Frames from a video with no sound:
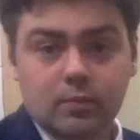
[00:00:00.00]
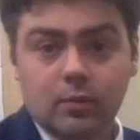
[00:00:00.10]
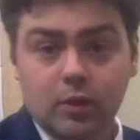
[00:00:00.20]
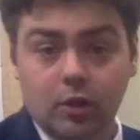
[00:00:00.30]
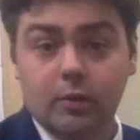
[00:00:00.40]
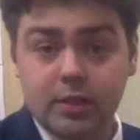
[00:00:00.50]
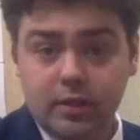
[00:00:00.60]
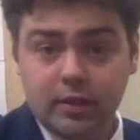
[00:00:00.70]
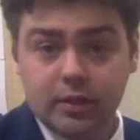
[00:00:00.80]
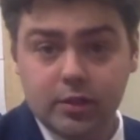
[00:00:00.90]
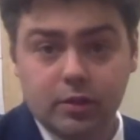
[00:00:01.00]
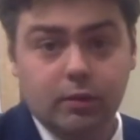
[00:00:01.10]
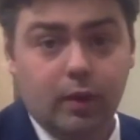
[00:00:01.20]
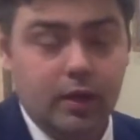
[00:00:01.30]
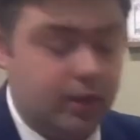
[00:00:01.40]
you know what song it is, you can
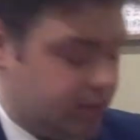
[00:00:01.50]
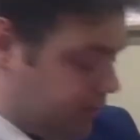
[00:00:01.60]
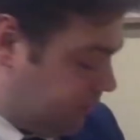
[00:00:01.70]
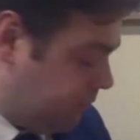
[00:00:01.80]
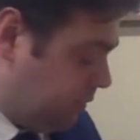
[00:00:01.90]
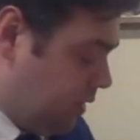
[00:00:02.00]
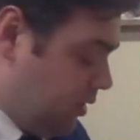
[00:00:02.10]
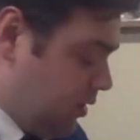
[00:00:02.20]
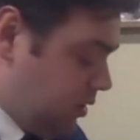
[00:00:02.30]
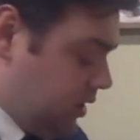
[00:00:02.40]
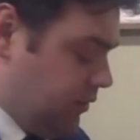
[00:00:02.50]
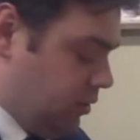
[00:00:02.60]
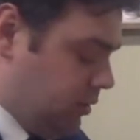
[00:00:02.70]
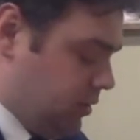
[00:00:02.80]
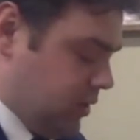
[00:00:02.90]
recognize it. To give you
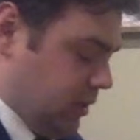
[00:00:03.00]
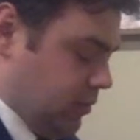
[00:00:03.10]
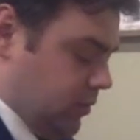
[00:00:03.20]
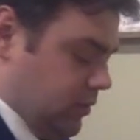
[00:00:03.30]
another example,